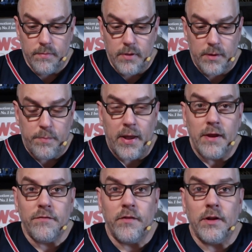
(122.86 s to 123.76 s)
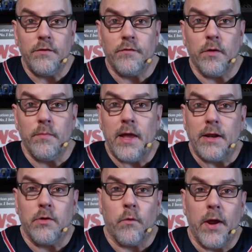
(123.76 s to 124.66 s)
it benefited from
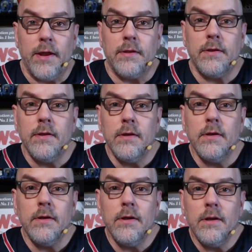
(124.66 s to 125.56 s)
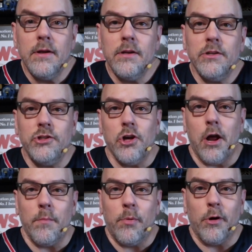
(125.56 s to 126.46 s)
that great
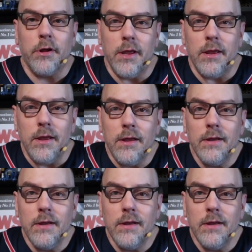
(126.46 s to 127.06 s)
John Berkey